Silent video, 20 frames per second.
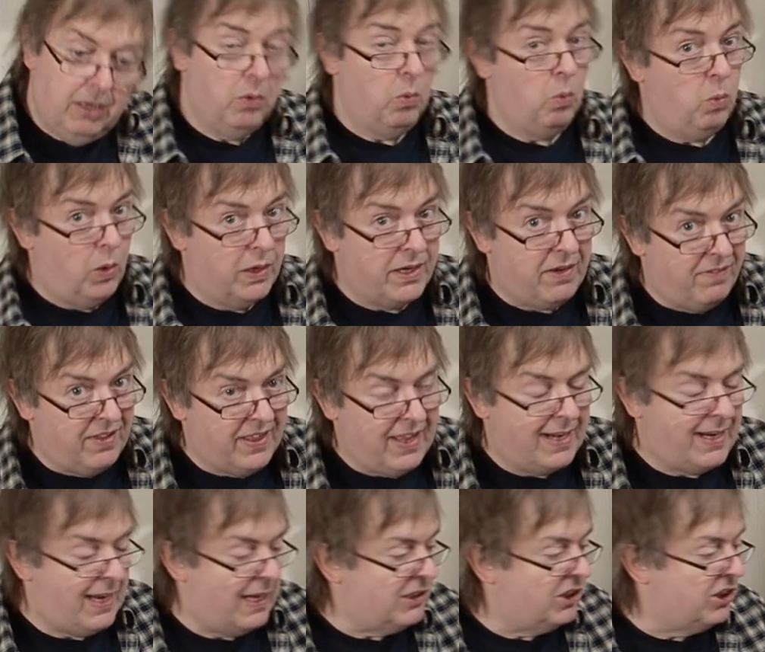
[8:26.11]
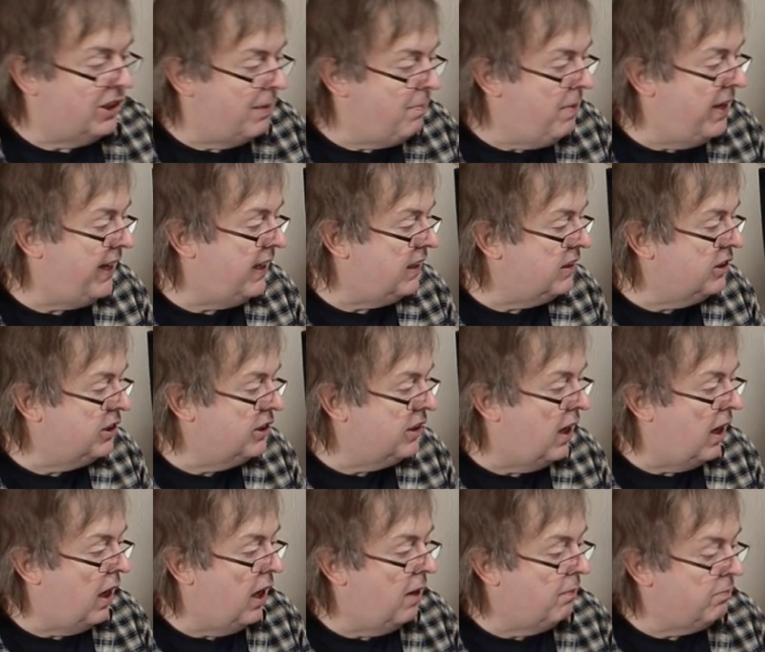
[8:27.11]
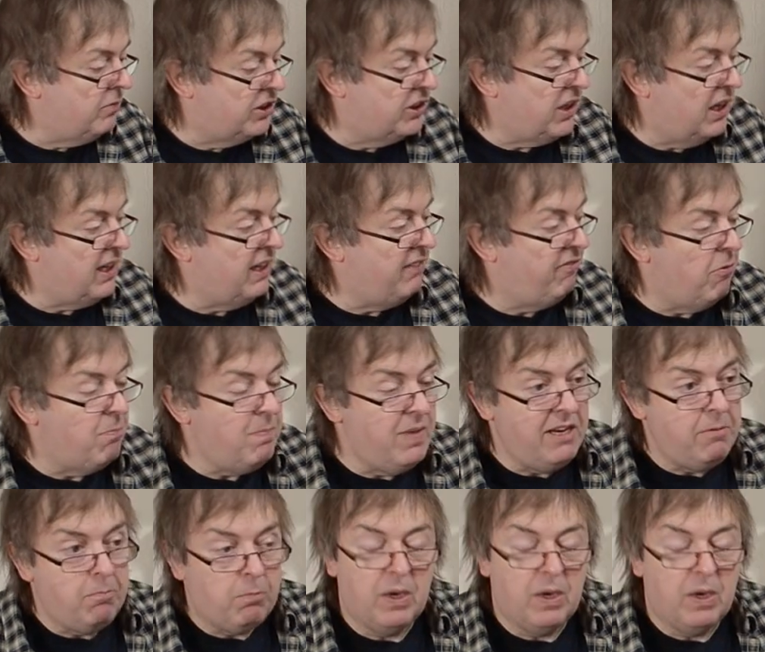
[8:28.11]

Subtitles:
whatever that actually means, certainly for me,